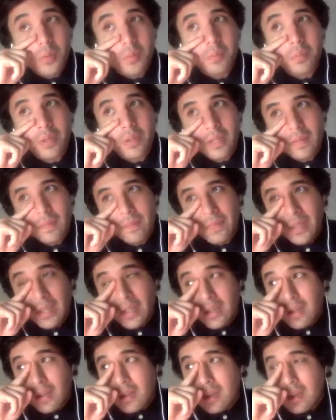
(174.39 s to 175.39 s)
But
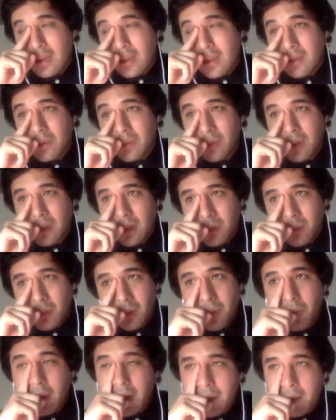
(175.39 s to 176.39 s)
I don't think we're
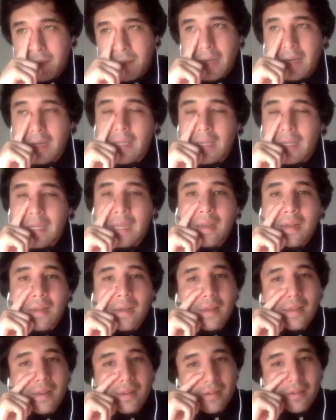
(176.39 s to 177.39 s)
quite ready,
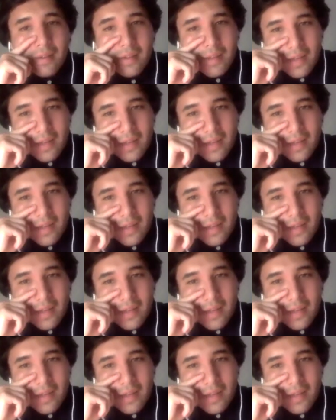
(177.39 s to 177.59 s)
and